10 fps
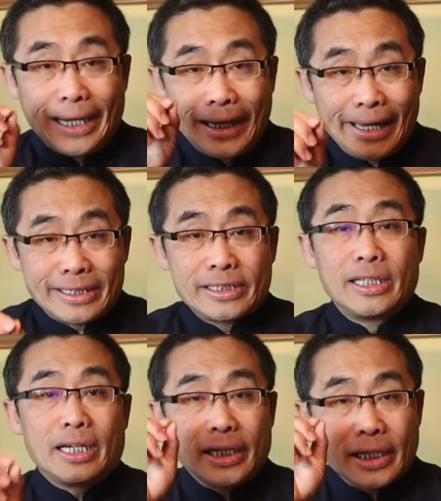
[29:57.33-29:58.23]
is
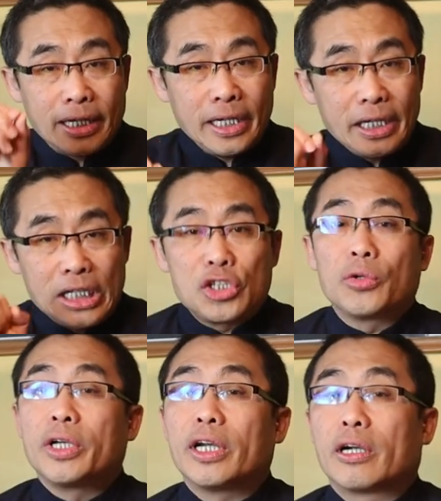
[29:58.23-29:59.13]
the key
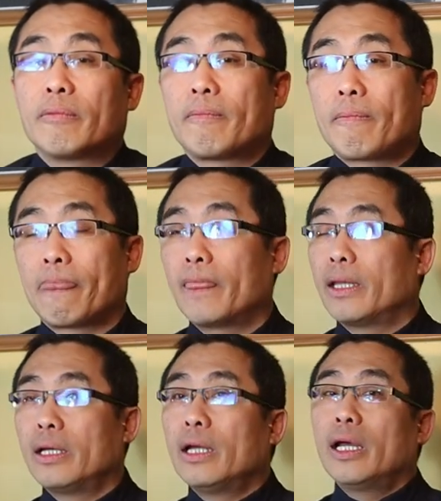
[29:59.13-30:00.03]
issue here.
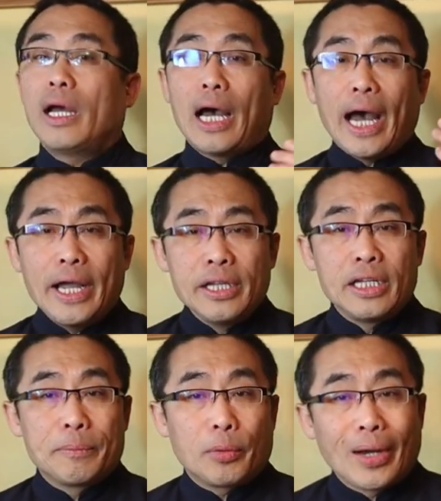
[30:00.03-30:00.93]

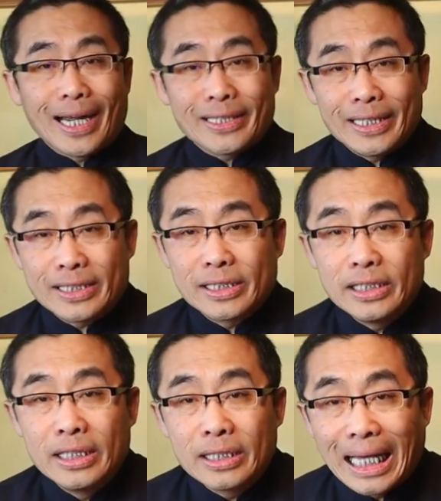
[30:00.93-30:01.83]
Any practice
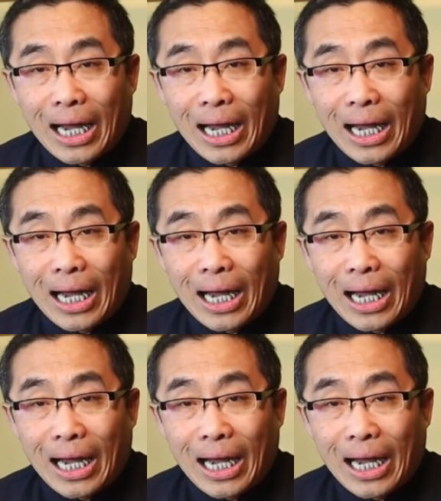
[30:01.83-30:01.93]
in